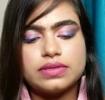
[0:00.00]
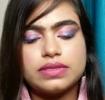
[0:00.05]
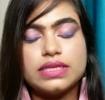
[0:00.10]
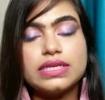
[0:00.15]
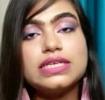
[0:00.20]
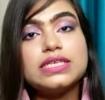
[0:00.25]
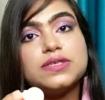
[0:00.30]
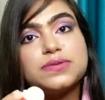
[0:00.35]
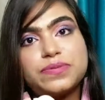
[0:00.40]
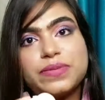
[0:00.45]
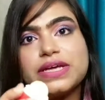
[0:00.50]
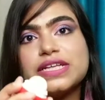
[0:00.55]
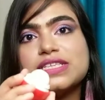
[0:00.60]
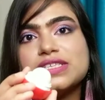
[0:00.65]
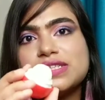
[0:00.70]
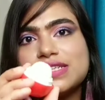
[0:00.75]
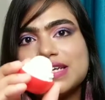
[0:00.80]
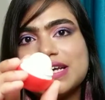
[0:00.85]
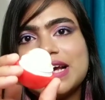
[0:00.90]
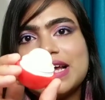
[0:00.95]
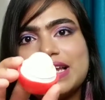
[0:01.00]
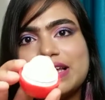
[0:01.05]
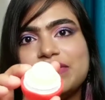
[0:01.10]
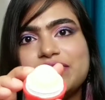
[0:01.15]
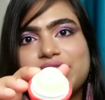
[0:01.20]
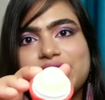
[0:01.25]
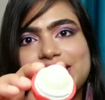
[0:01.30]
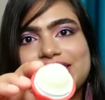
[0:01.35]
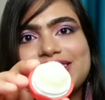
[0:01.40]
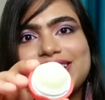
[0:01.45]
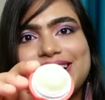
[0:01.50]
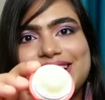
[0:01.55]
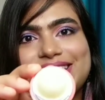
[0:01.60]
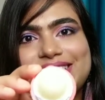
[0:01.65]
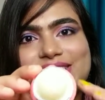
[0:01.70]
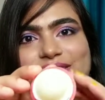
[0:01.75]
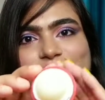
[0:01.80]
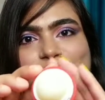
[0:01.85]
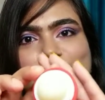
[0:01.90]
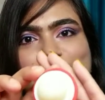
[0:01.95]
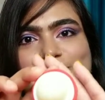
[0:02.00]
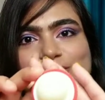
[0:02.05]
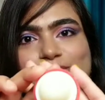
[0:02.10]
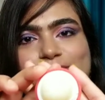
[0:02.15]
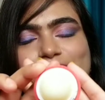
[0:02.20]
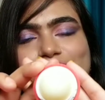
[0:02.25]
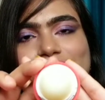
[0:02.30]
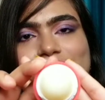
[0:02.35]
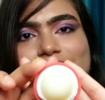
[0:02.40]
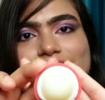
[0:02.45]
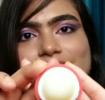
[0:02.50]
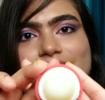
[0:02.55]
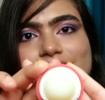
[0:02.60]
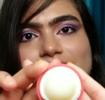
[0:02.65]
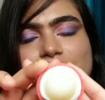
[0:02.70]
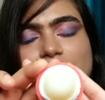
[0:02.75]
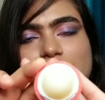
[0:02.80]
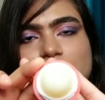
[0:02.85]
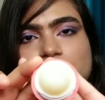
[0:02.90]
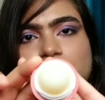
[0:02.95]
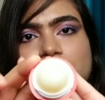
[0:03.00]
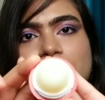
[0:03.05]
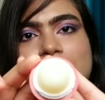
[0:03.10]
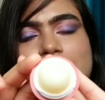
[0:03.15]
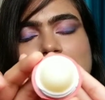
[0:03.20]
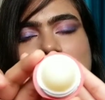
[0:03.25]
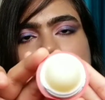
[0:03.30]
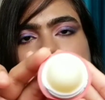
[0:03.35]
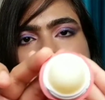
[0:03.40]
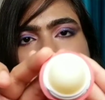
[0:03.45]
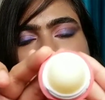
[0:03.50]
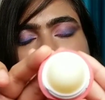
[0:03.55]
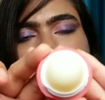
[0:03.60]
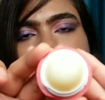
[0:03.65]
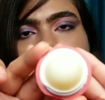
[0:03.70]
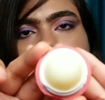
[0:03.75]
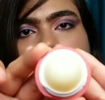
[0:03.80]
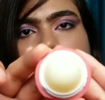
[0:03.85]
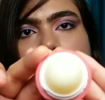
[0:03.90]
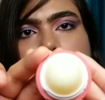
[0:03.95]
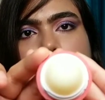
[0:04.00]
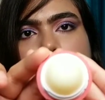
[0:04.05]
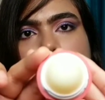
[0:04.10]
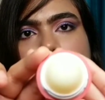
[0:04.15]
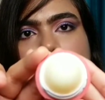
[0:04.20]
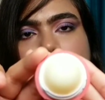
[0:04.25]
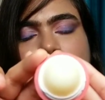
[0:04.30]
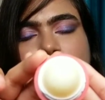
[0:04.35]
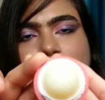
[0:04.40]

This smells really very nice also. It smells like a strawberry.